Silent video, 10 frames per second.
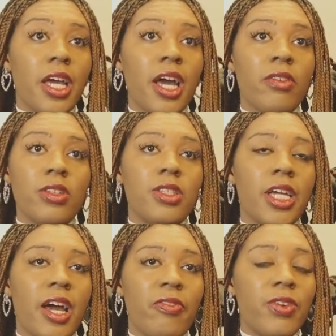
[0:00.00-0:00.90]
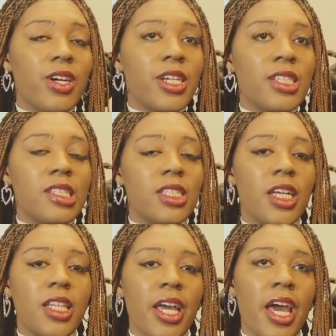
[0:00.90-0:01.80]
They have funds
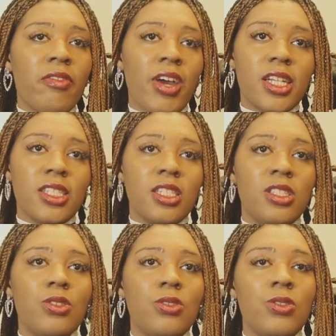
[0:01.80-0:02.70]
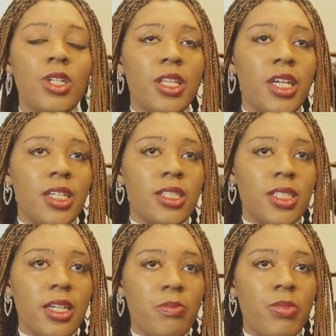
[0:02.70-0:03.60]
that they have access to. They get to
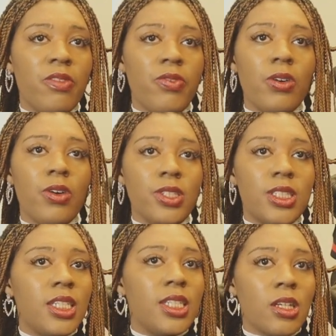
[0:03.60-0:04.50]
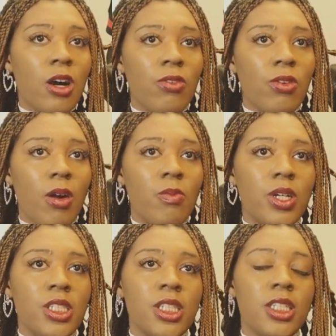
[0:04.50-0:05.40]
take a big vote on the city's overall
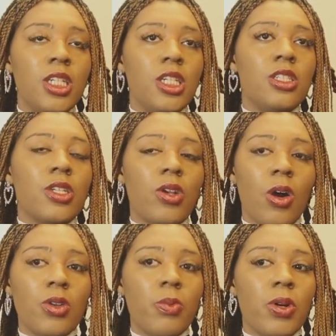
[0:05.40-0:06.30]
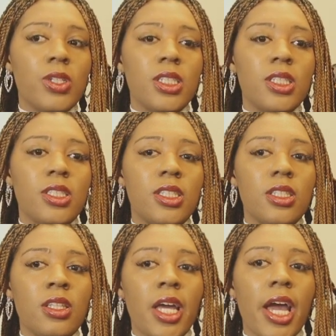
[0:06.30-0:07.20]
budget. So an alder person is
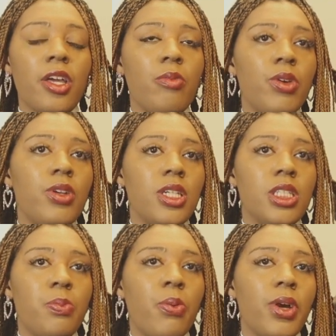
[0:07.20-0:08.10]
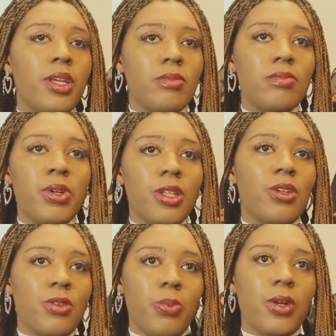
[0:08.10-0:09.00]
that community's point
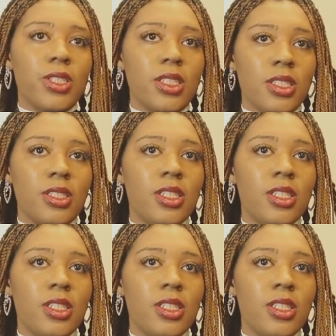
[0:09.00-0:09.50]
political person.